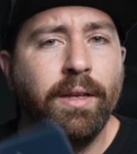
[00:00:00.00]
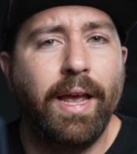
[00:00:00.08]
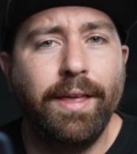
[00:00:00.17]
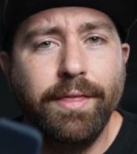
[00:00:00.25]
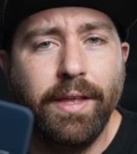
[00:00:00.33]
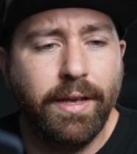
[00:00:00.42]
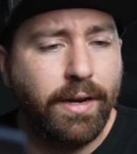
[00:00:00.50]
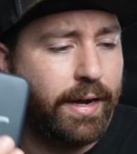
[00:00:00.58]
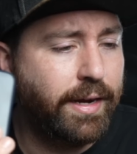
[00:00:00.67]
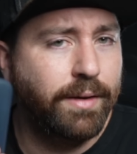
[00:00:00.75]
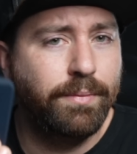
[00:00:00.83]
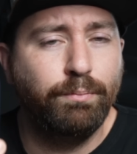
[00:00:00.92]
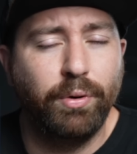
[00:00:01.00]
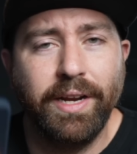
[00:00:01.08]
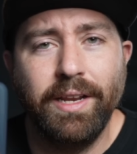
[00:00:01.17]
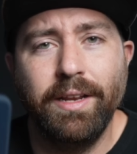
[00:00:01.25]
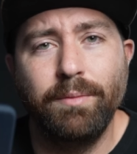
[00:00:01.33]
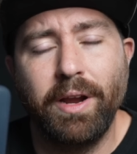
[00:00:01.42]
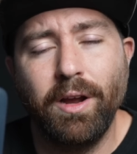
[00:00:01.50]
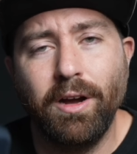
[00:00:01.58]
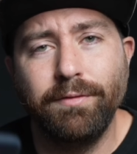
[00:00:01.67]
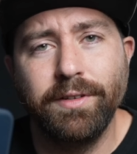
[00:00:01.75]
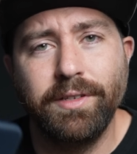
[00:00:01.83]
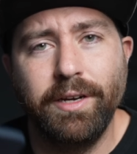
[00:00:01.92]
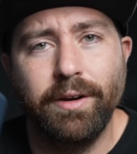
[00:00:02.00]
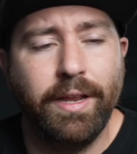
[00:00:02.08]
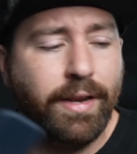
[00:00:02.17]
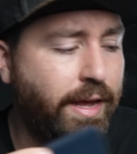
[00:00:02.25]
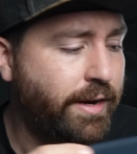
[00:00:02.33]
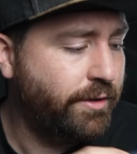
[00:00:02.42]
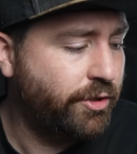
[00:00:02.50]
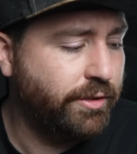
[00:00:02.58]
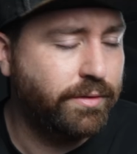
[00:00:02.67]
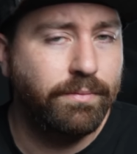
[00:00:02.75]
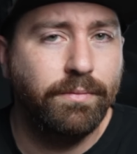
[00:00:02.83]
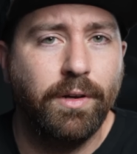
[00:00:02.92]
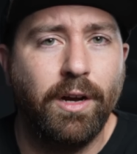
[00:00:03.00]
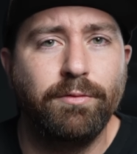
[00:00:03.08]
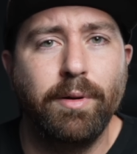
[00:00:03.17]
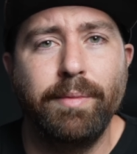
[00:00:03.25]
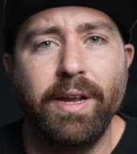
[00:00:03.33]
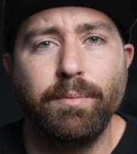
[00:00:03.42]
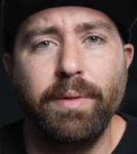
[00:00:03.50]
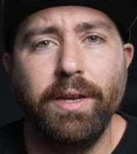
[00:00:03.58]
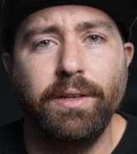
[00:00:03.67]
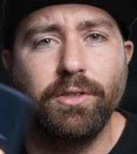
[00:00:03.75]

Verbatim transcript: and then I could bring it in my office here and edit just off my Mac Mini.